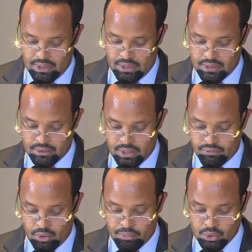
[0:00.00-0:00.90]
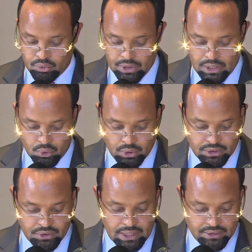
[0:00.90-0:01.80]
in the development of the
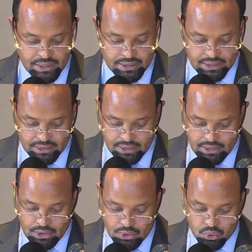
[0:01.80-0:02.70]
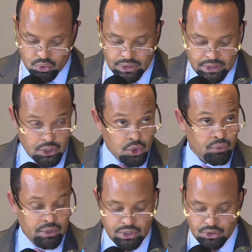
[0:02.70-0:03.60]
agro-industrial sector to the creation
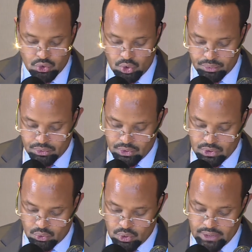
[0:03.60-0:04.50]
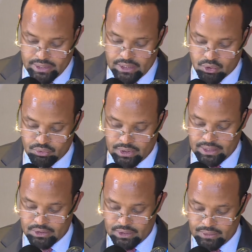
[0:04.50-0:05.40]
of decent jobs in rural areas of the
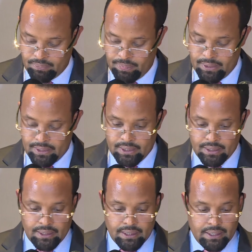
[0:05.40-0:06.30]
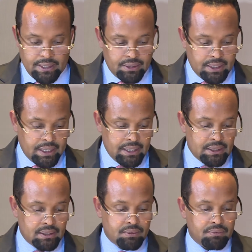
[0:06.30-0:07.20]
country, and it
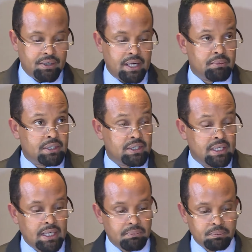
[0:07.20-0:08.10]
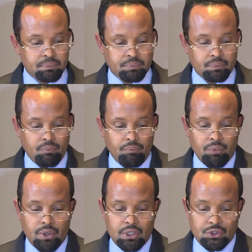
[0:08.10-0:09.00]
increases farmers' income.
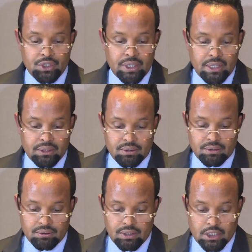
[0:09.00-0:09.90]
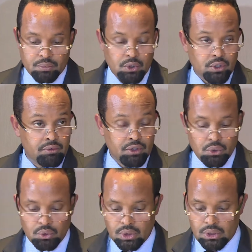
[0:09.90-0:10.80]
It generates export
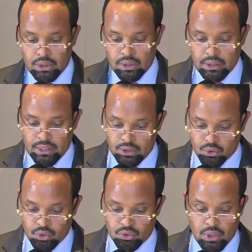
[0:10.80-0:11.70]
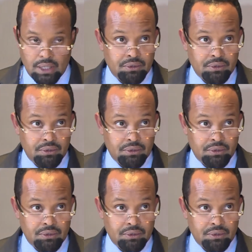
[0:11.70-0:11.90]
revenue, and it also has